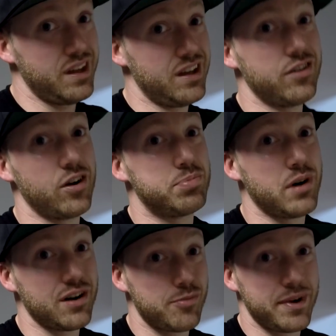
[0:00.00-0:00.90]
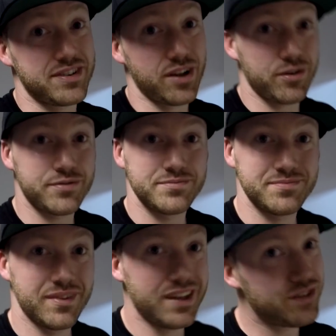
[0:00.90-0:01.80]
Little plug for myself.
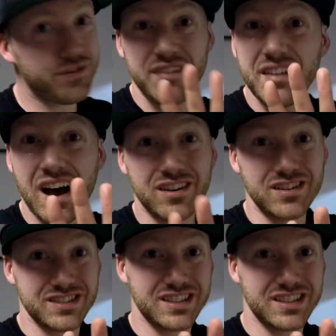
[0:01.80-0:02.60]
It's $5.